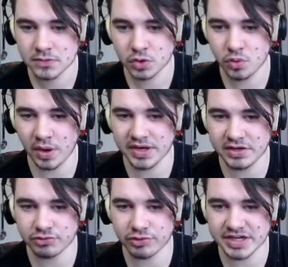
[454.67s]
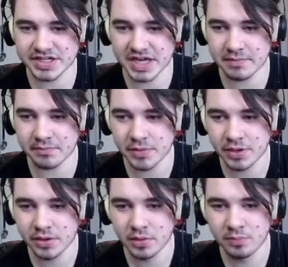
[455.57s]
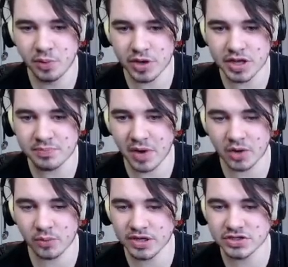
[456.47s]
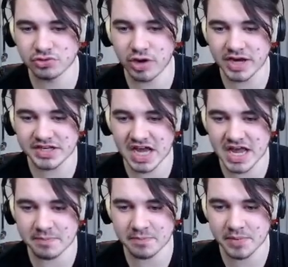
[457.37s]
Ooh, I need a red tape. Boogie Bot, where's the red tape?